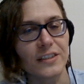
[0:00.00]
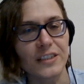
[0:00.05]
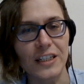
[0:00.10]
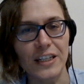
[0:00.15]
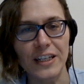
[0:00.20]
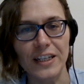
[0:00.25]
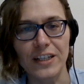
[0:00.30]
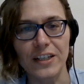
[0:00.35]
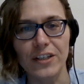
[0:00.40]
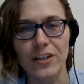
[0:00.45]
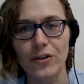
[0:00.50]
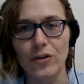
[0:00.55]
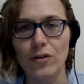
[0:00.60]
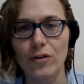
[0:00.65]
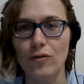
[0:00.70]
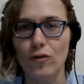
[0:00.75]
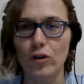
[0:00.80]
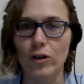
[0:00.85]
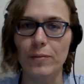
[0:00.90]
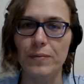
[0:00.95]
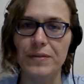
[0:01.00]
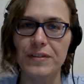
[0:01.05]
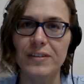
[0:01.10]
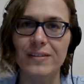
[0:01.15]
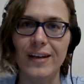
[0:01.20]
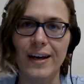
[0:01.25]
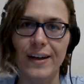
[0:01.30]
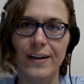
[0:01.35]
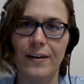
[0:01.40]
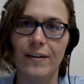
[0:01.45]
like uniform
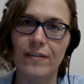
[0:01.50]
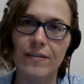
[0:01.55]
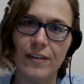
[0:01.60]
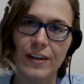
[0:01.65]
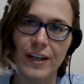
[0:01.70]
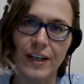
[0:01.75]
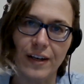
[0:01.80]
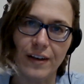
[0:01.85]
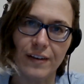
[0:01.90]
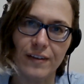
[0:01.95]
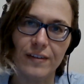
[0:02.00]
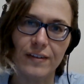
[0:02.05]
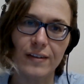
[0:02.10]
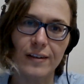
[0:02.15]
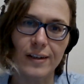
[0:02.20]
set of things,